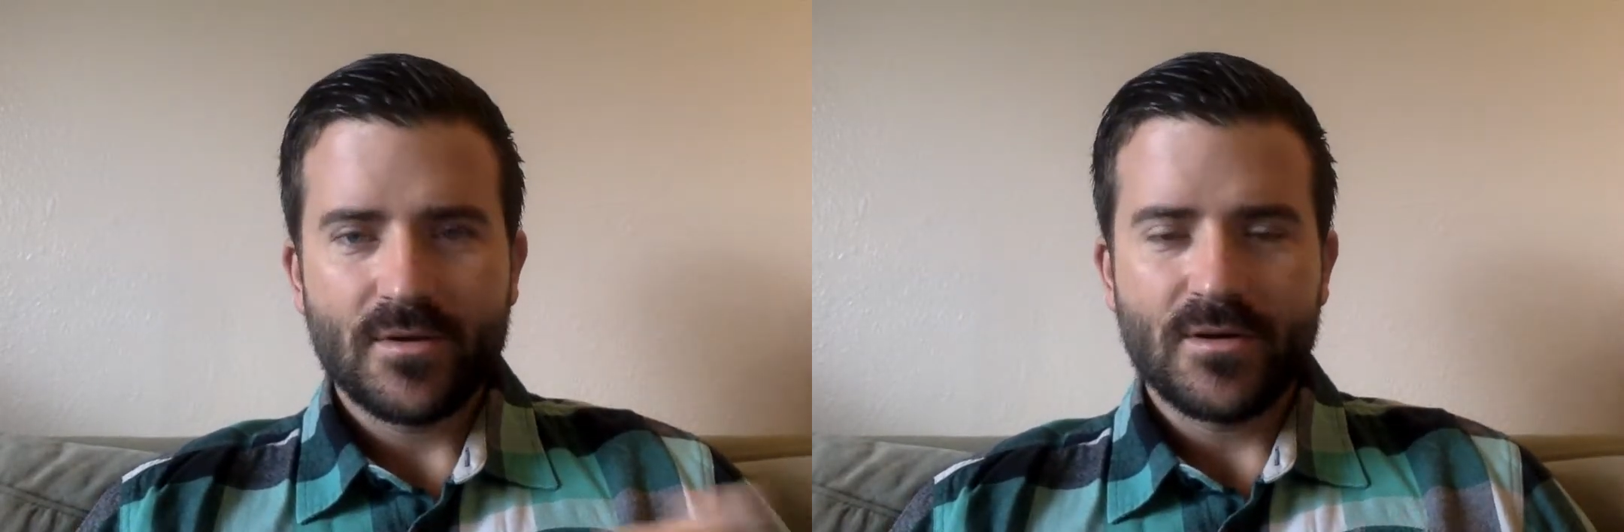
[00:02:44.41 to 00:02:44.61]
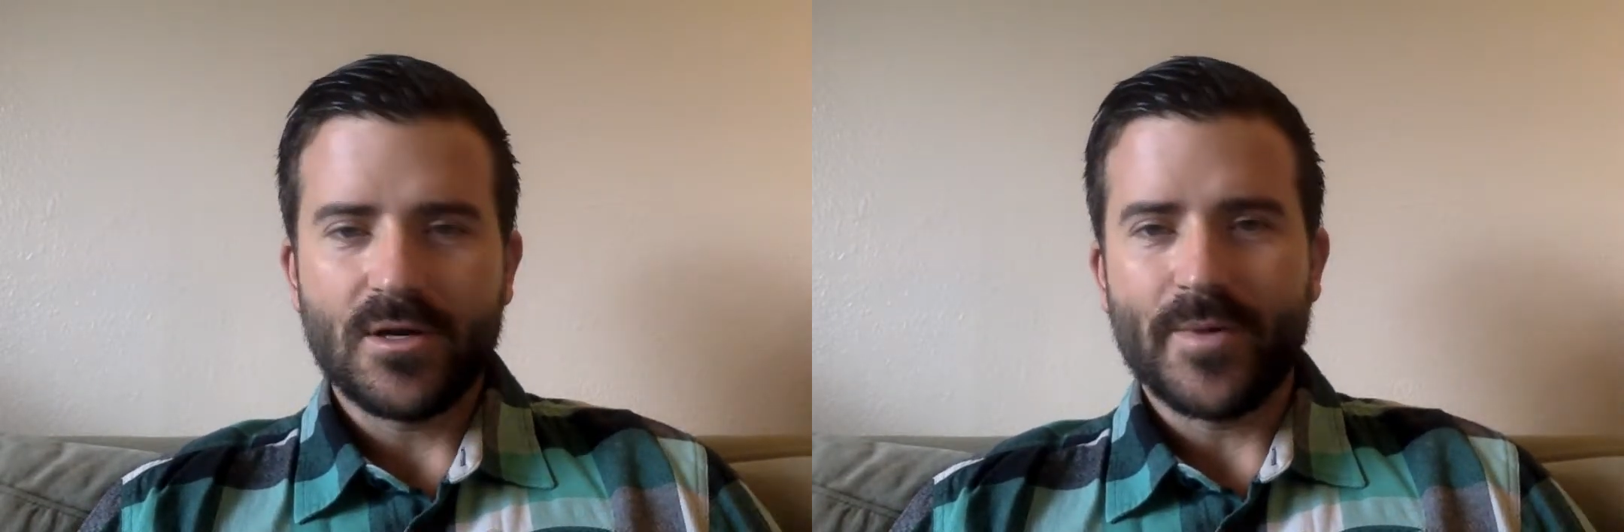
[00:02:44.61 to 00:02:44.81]

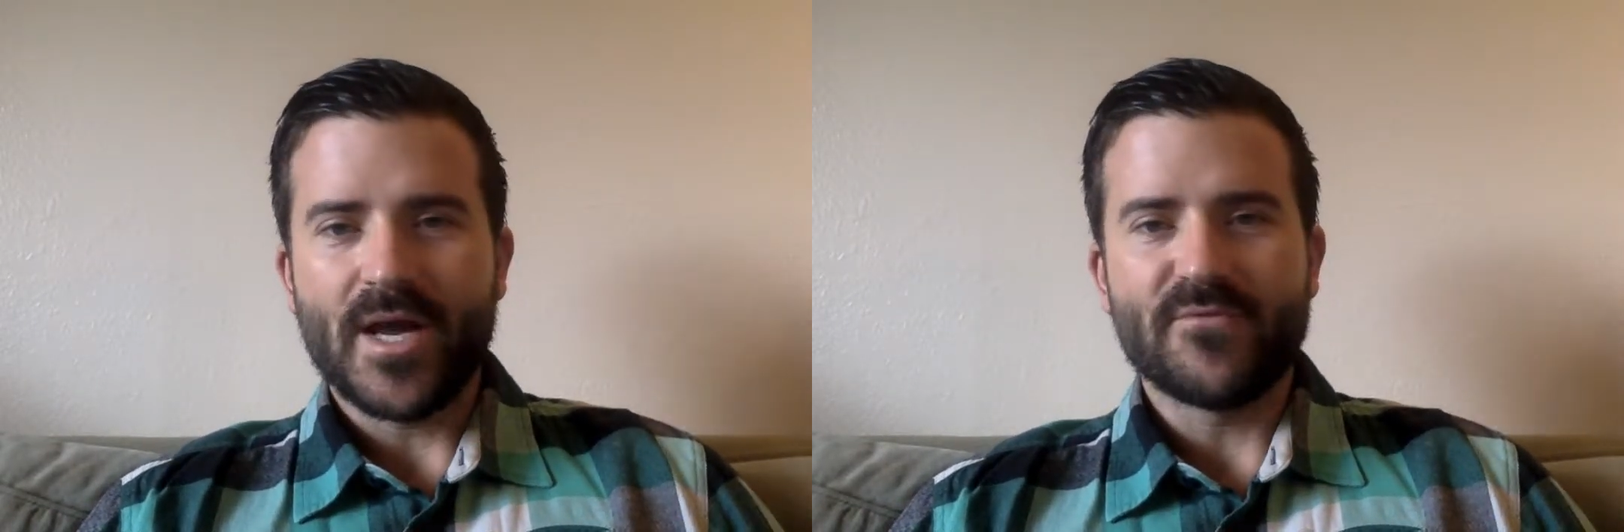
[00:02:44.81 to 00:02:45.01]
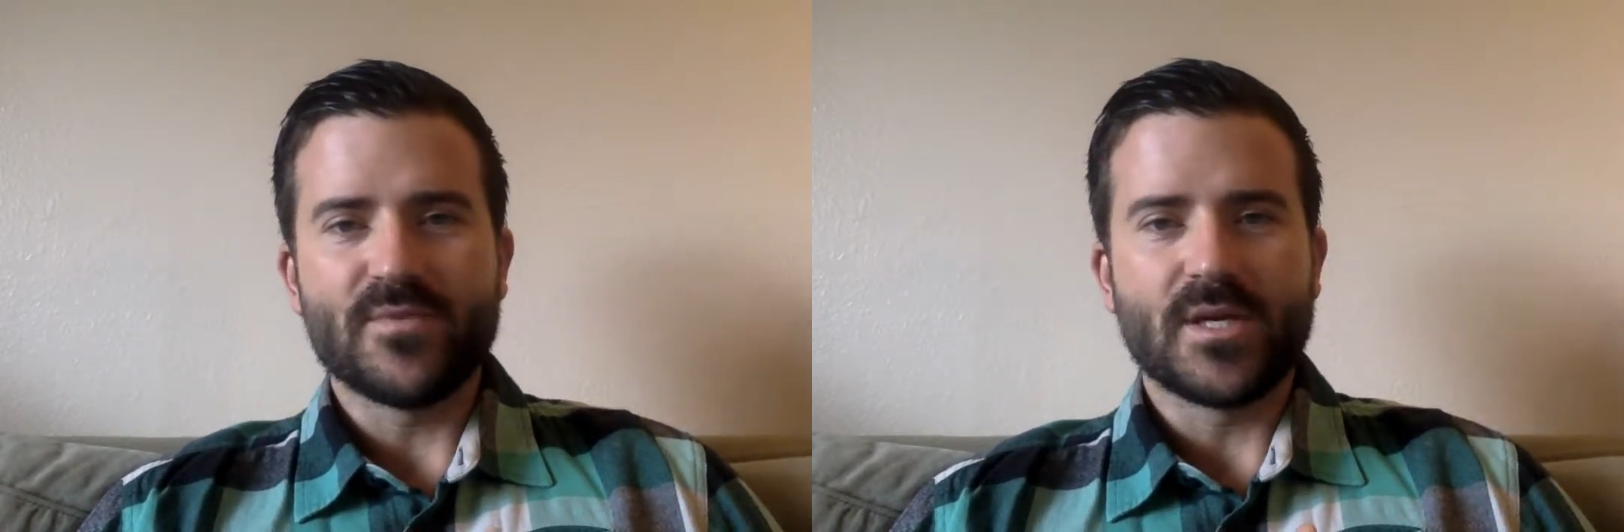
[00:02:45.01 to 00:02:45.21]
I
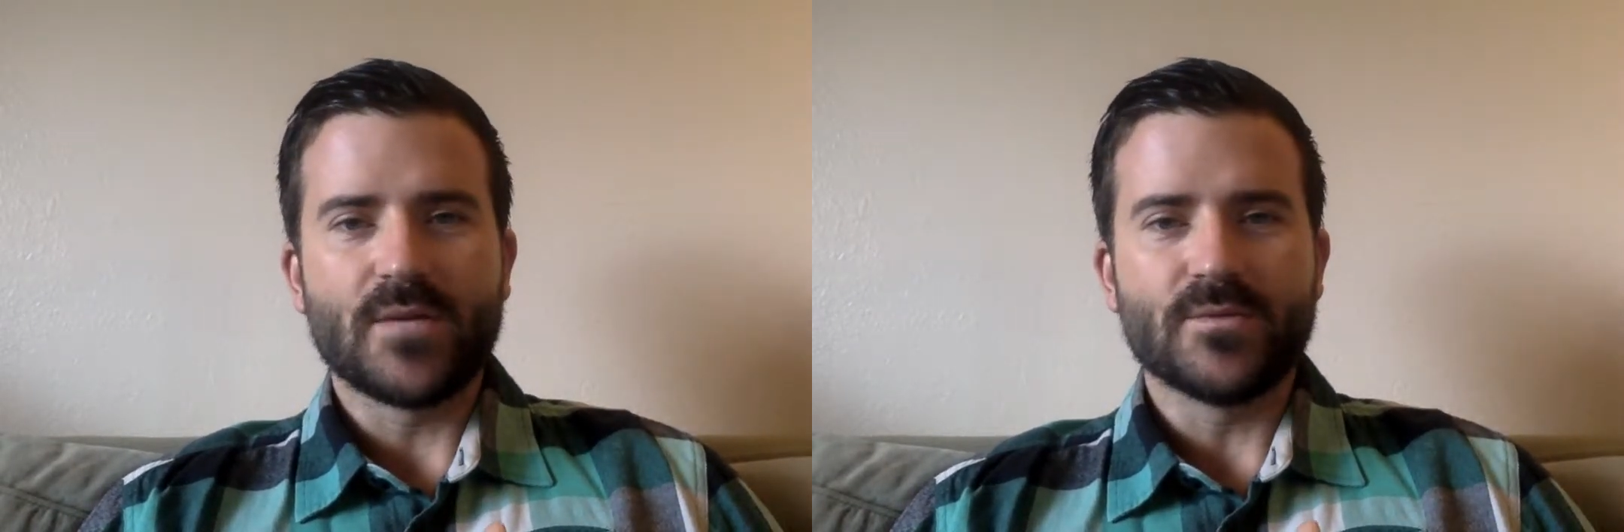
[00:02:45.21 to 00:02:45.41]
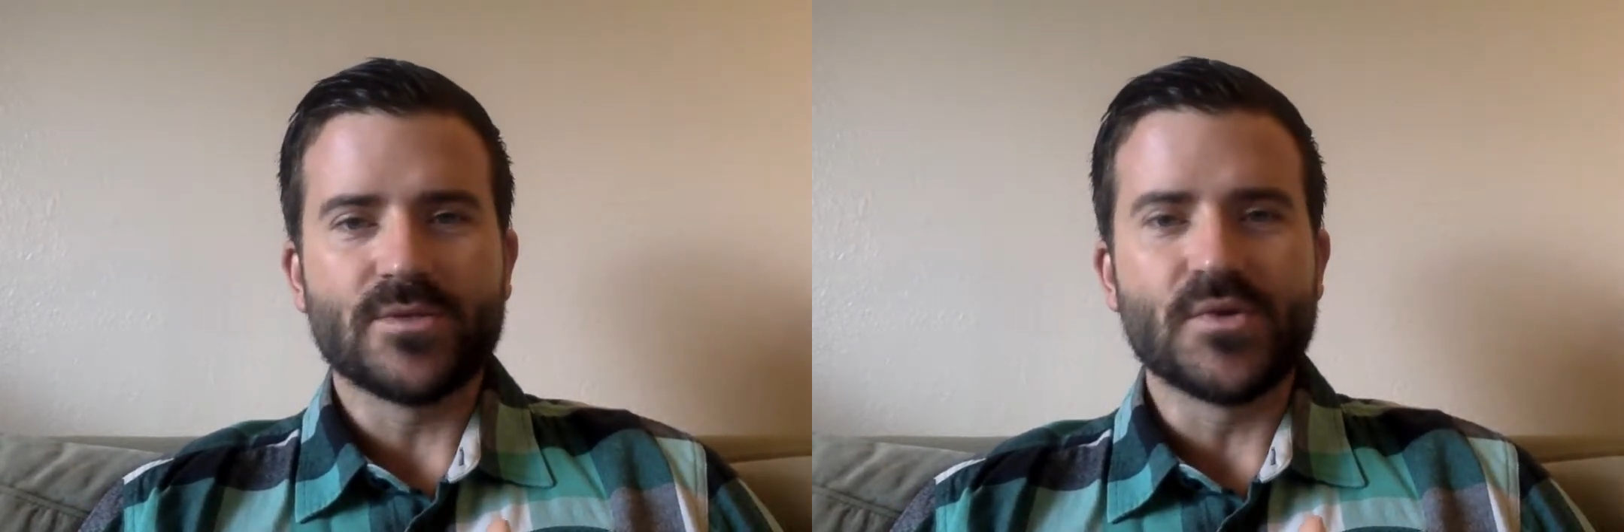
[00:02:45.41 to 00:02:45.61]
haven't been
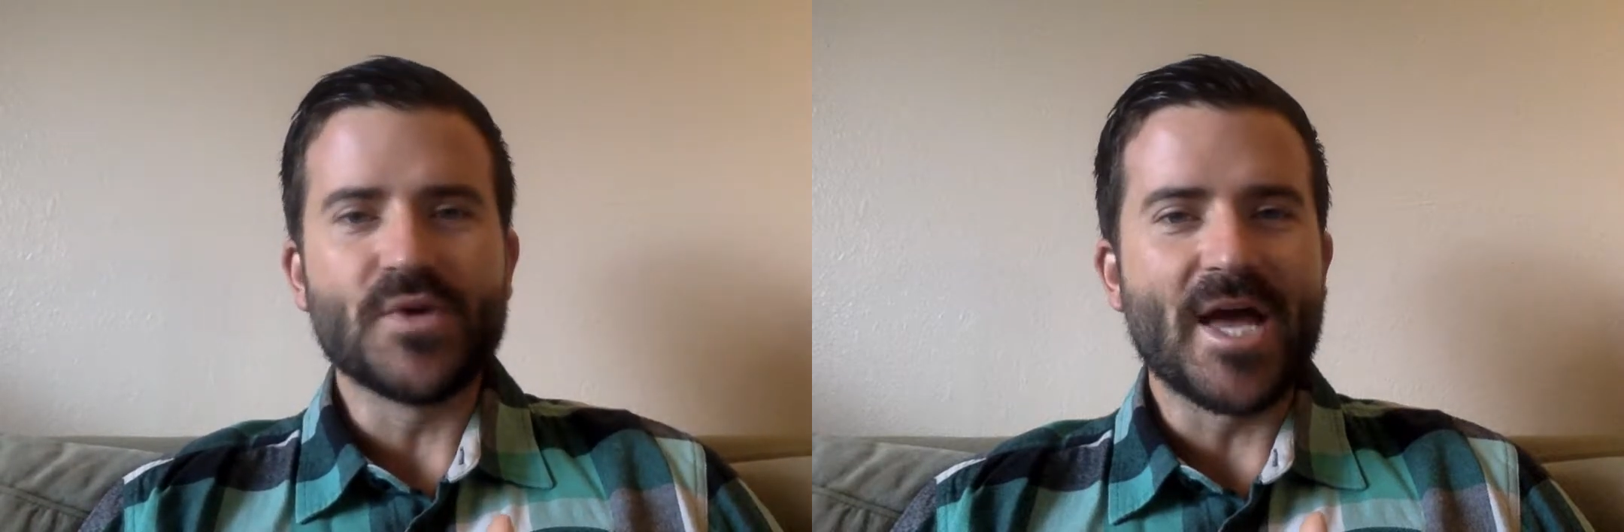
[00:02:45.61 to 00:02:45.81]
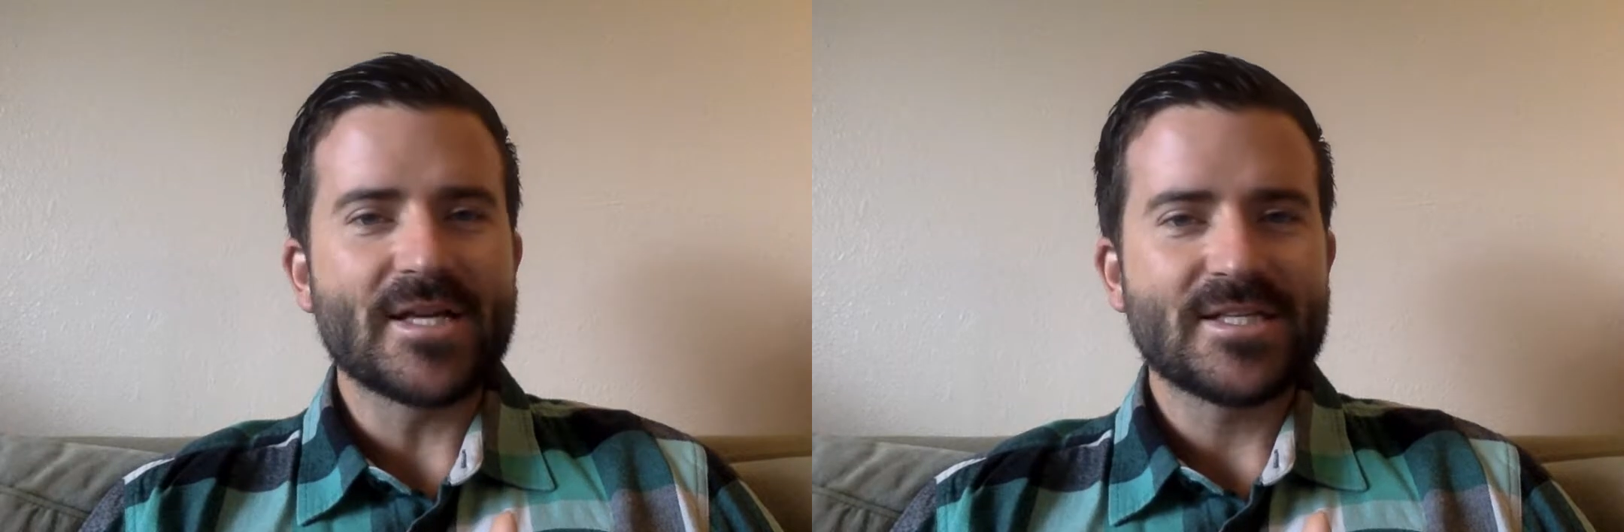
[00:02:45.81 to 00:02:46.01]
able to
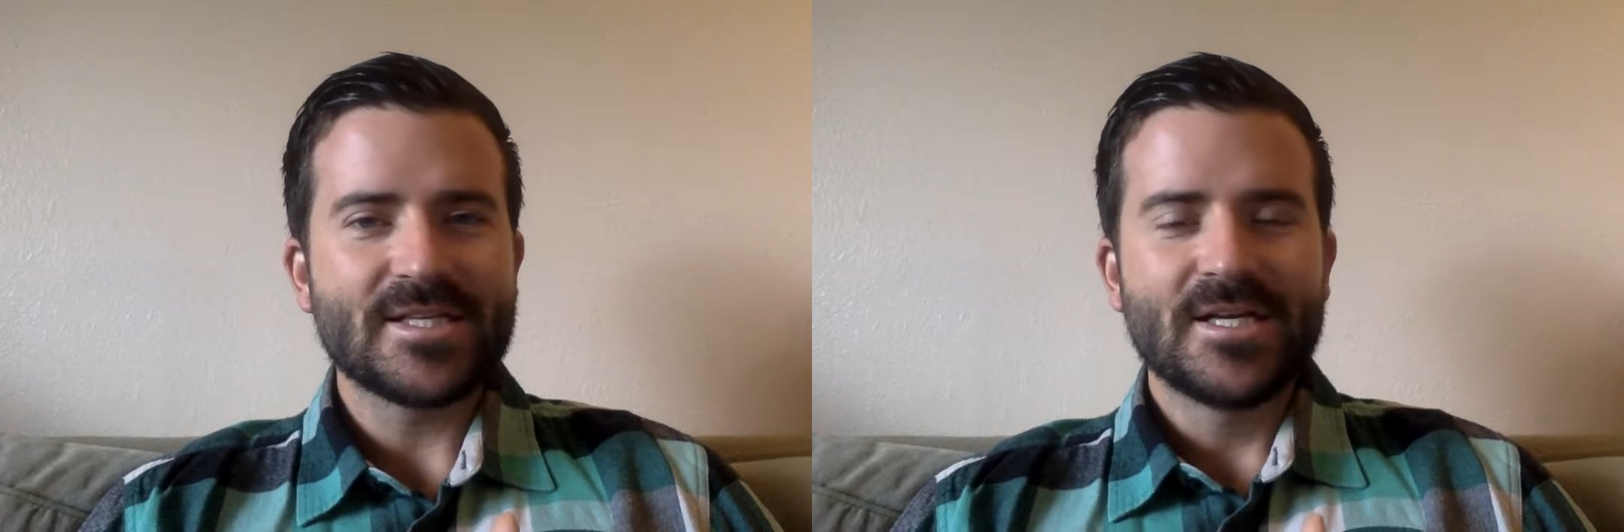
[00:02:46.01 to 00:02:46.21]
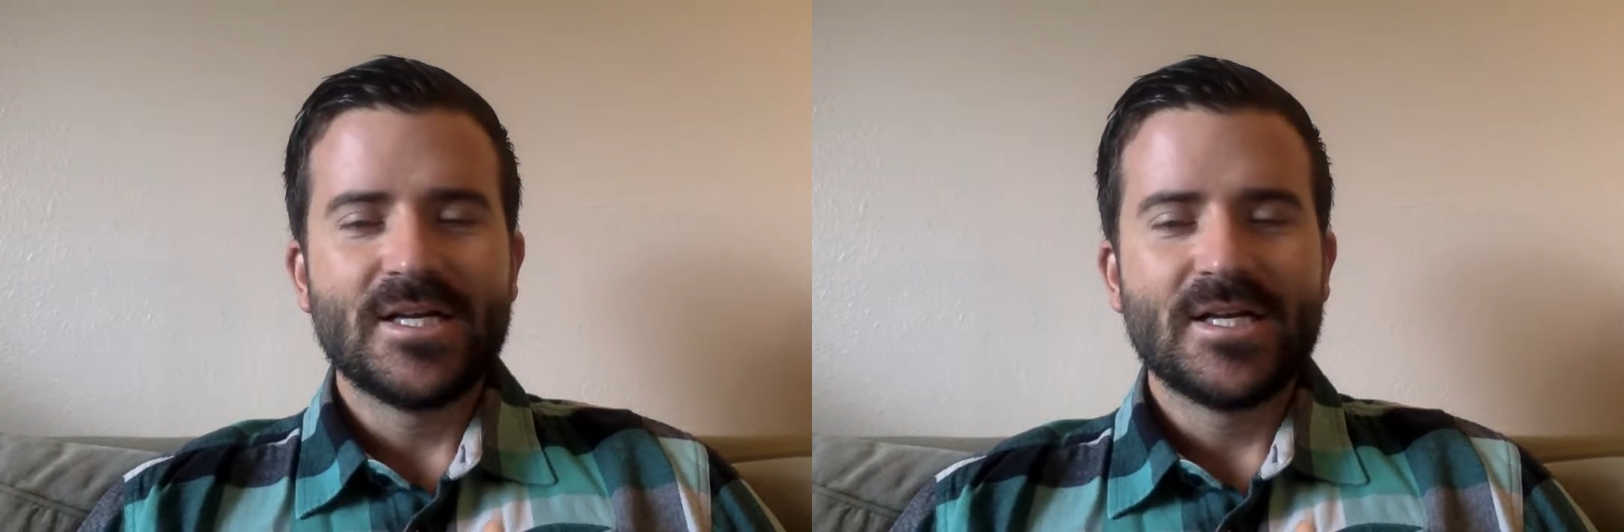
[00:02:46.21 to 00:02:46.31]
yet,